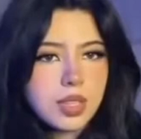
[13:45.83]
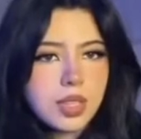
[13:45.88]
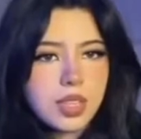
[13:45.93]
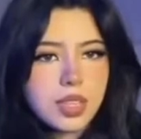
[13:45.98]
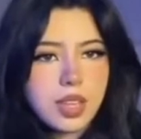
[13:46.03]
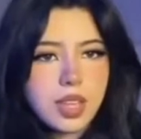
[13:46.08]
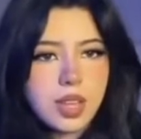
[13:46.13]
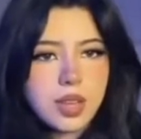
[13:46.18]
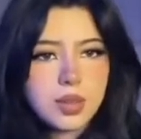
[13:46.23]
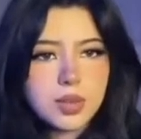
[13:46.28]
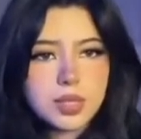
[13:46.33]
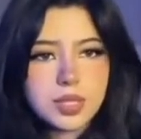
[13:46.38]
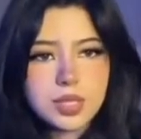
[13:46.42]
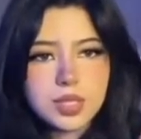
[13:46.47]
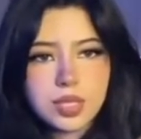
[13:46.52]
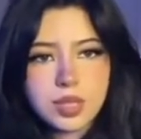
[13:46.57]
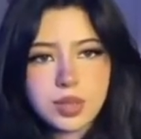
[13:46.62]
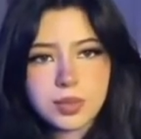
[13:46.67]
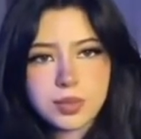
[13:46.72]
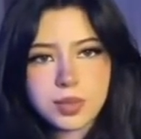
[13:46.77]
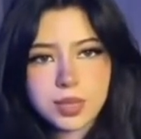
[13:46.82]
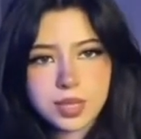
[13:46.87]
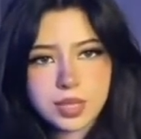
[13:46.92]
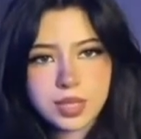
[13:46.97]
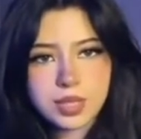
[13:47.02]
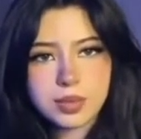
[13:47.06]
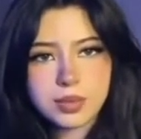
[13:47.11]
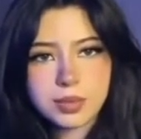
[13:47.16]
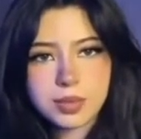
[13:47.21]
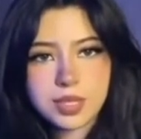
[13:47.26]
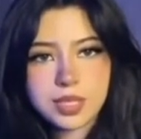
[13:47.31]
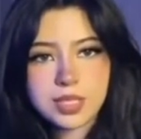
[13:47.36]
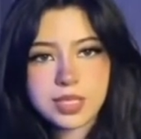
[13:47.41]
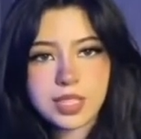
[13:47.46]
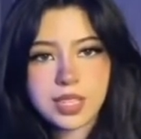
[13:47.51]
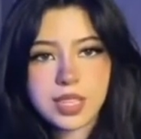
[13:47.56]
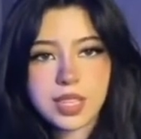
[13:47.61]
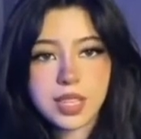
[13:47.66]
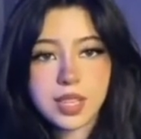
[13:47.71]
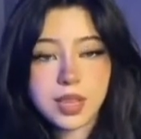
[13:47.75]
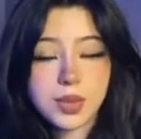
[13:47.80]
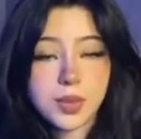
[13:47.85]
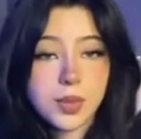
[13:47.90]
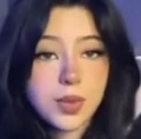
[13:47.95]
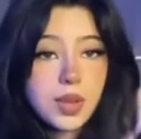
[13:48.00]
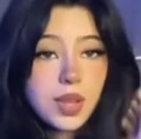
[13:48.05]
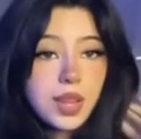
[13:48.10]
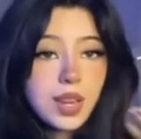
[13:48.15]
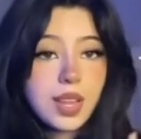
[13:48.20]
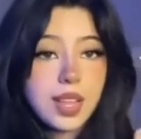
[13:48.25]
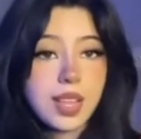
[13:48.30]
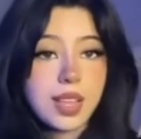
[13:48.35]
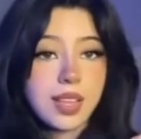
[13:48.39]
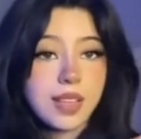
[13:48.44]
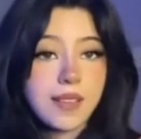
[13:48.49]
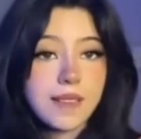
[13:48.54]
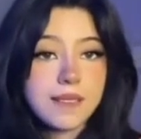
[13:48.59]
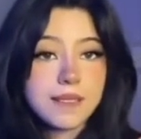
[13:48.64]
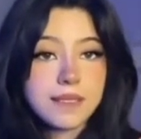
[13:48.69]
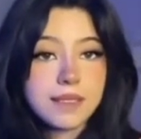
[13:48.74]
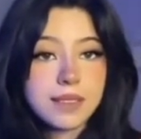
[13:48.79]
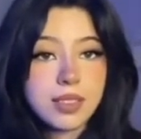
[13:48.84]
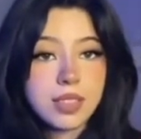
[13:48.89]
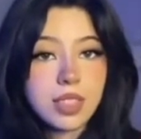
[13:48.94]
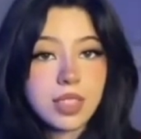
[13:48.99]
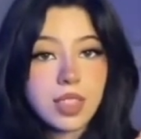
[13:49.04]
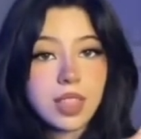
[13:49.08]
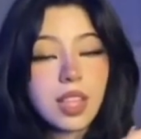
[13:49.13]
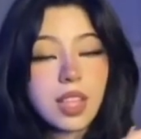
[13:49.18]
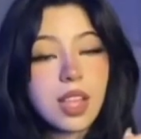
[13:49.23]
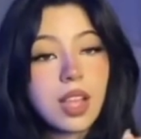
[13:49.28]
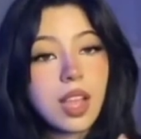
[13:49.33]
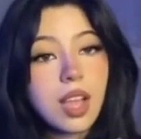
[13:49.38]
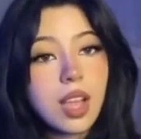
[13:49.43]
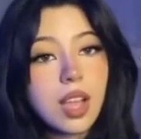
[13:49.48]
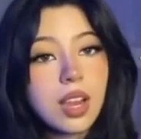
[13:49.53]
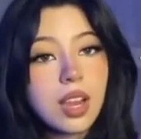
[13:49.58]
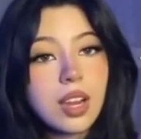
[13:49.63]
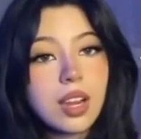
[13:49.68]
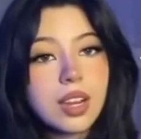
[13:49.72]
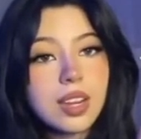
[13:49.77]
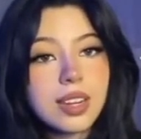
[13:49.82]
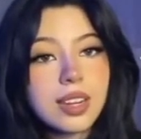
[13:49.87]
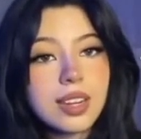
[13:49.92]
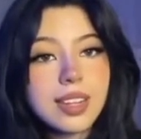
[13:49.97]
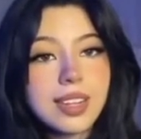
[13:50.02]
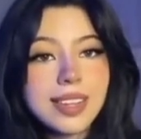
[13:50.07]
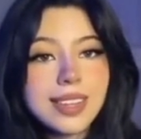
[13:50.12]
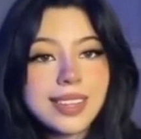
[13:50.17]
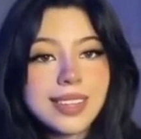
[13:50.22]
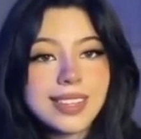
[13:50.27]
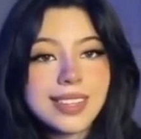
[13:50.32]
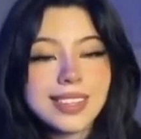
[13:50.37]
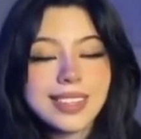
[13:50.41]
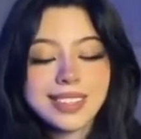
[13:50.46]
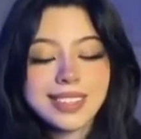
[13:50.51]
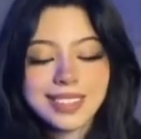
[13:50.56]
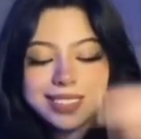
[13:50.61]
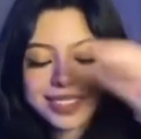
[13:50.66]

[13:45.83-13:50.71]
into more animalistic than we once were. You know, the, the higher porn has